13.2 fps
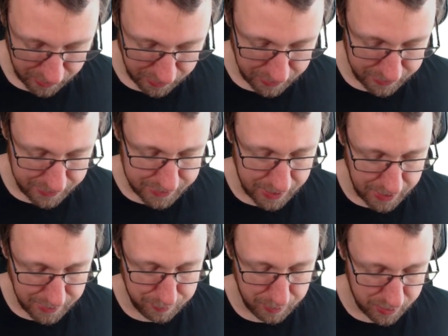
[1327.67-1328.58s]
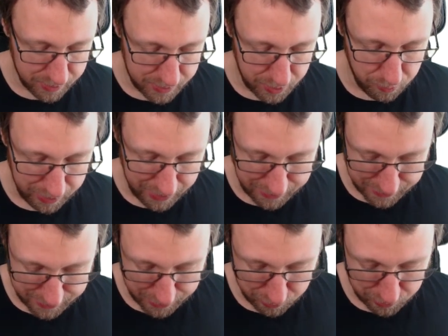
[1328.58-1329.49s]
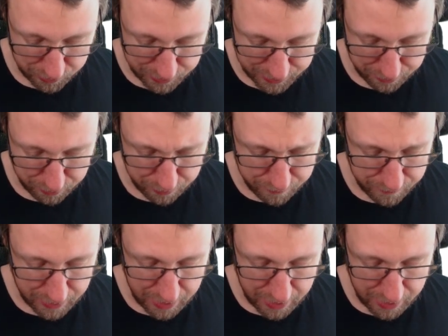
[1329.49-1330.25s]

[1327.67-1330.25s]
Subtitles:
In this case, because U1 hat is equal to 0,